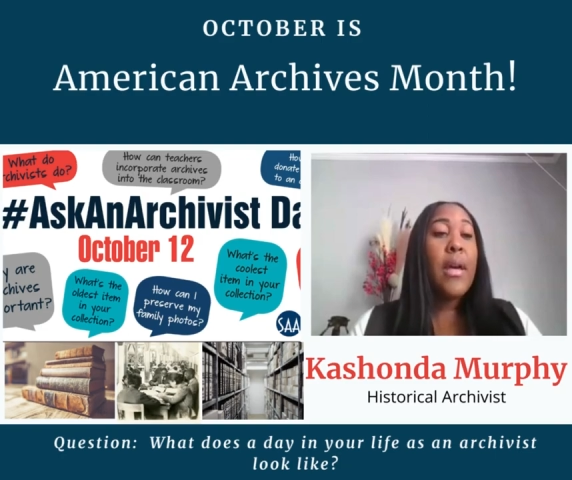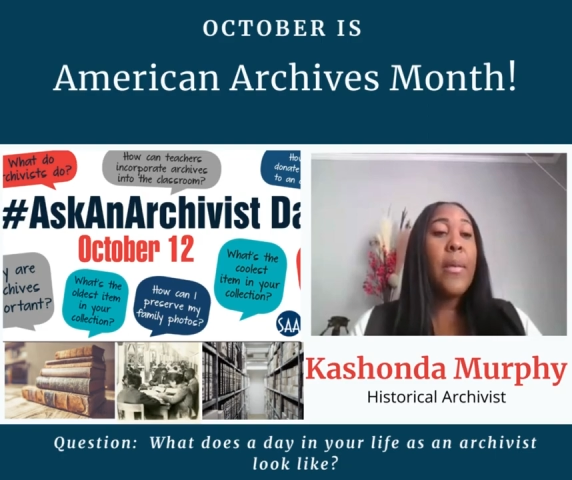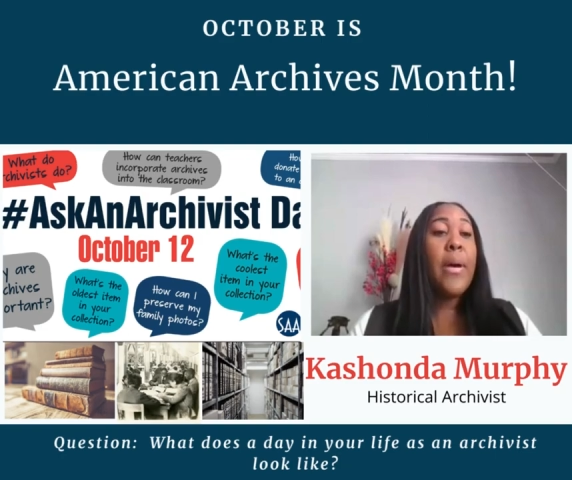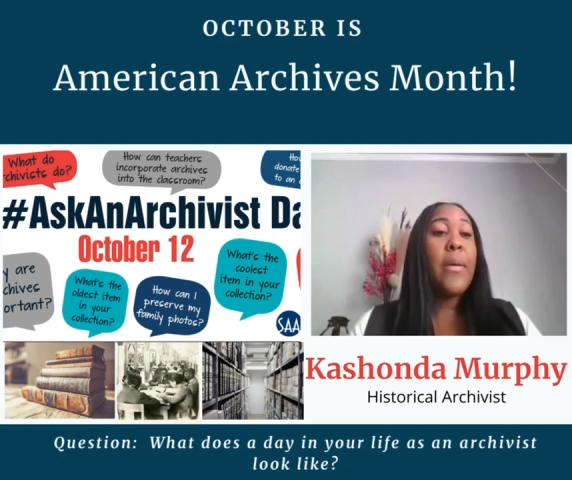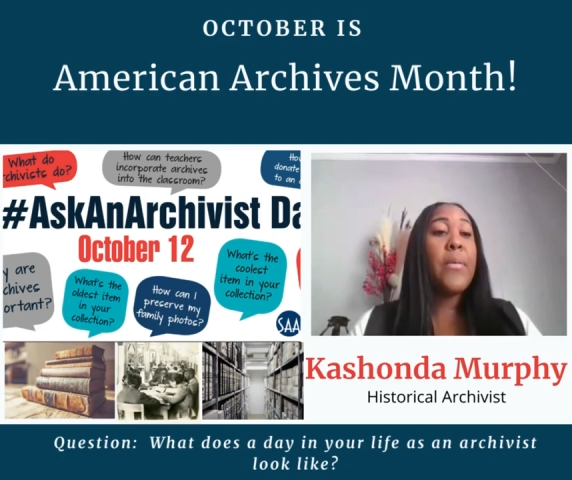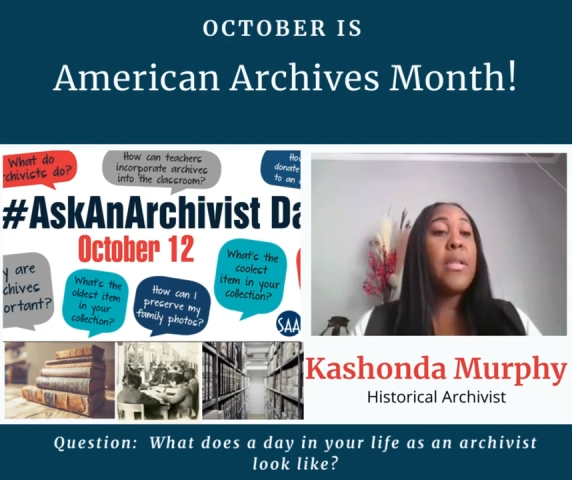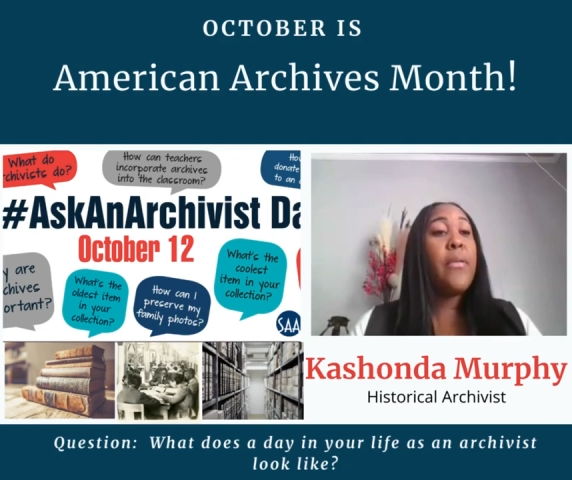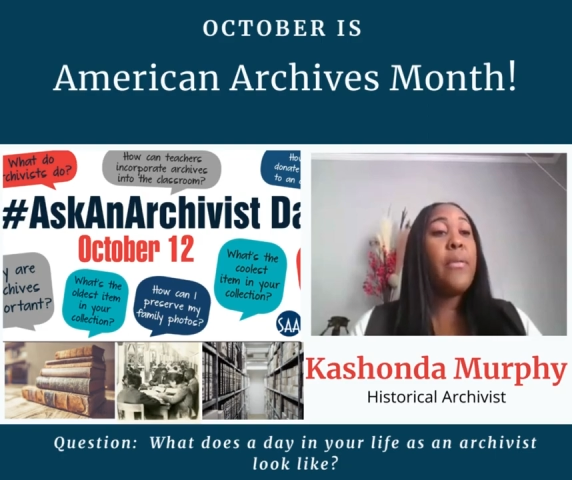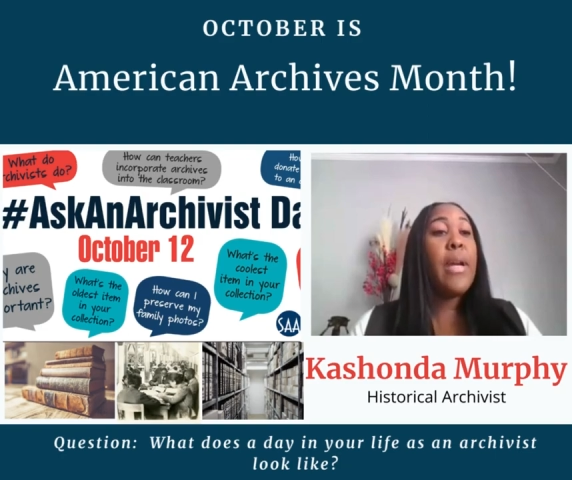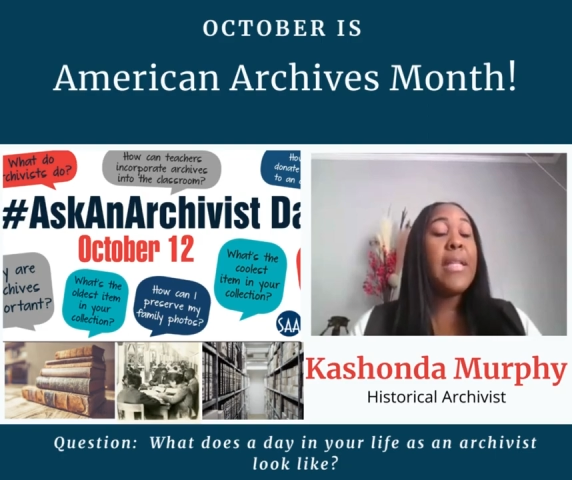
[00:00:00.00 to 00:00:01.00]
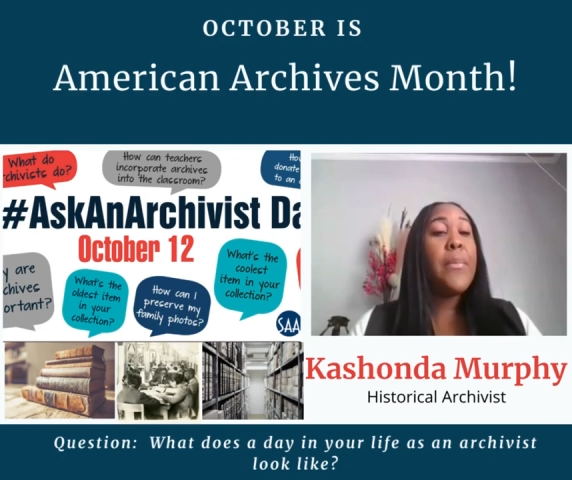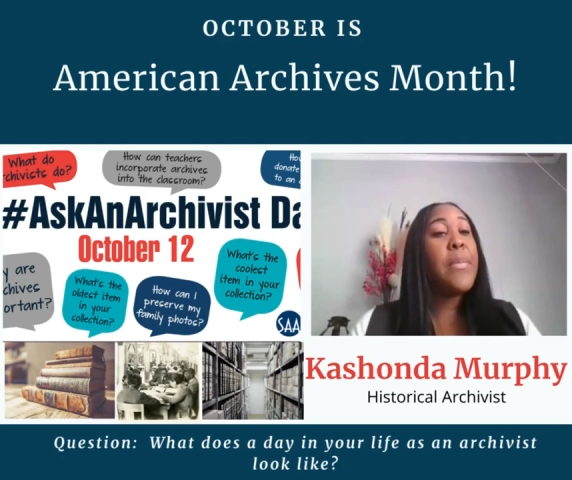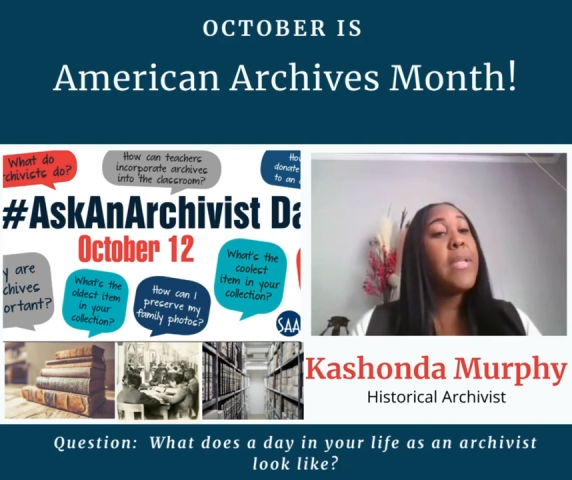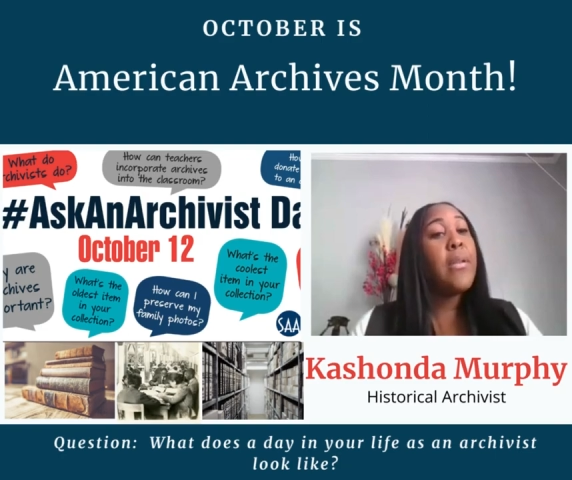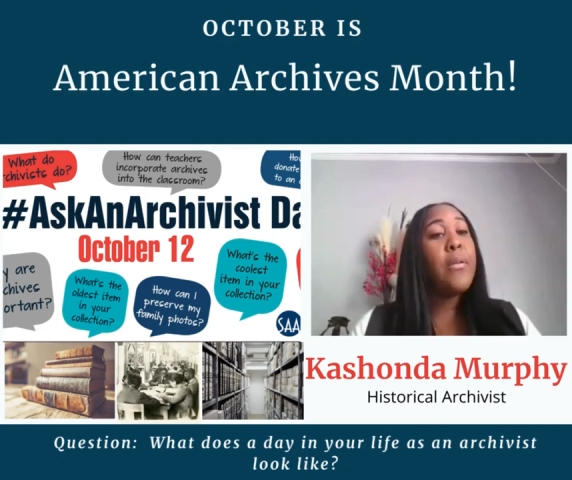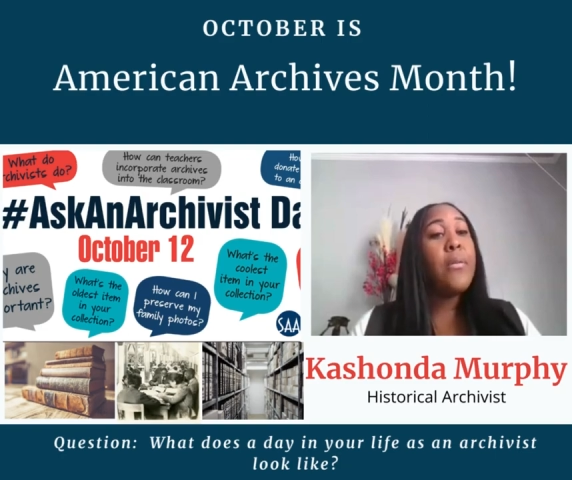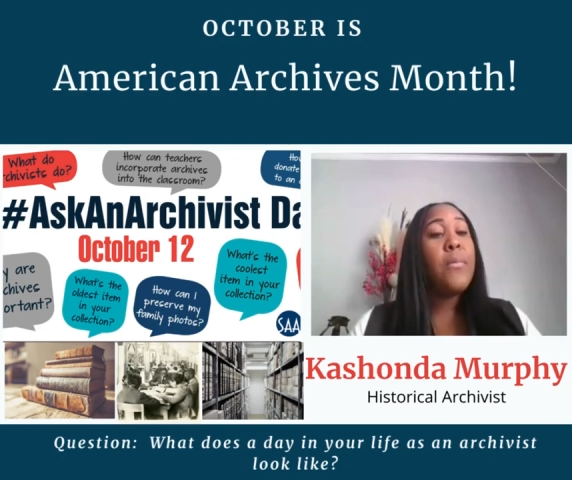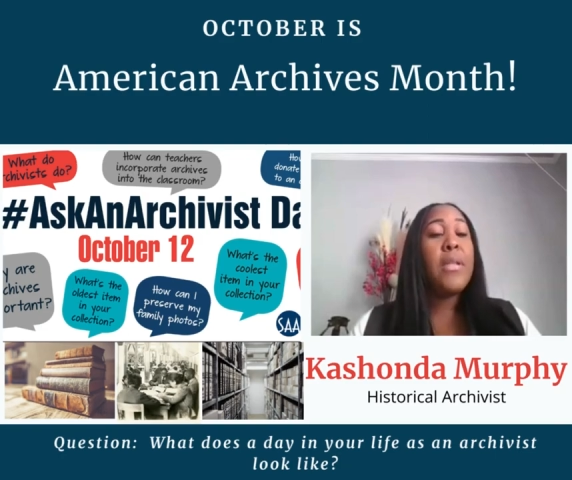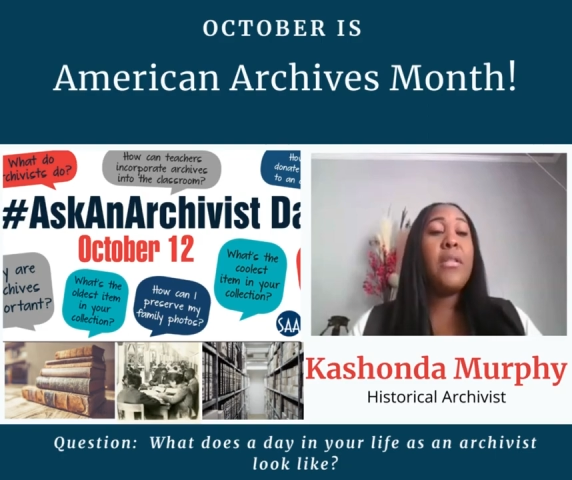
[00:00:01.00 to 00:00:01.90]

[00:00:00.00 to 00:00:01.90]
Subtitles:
about civil rights episodes,